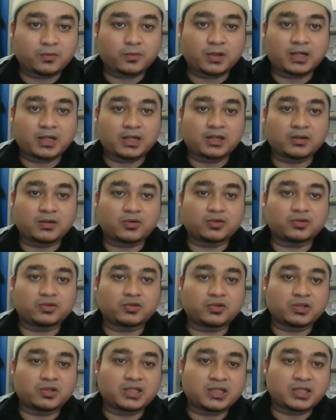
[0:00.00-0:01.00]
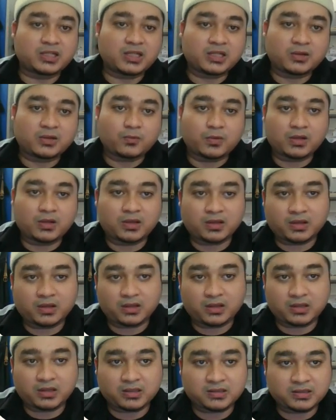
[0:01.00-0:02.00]
while controlling it with
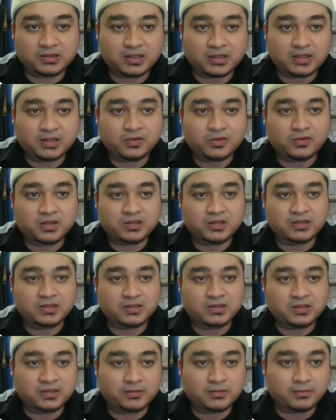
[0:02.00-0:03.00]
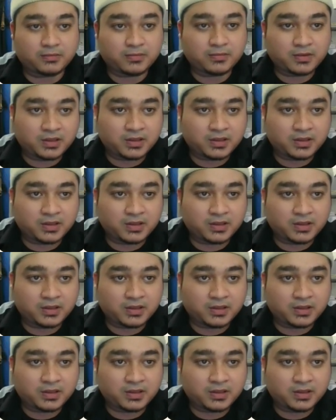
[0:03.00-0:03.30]
a second-order system.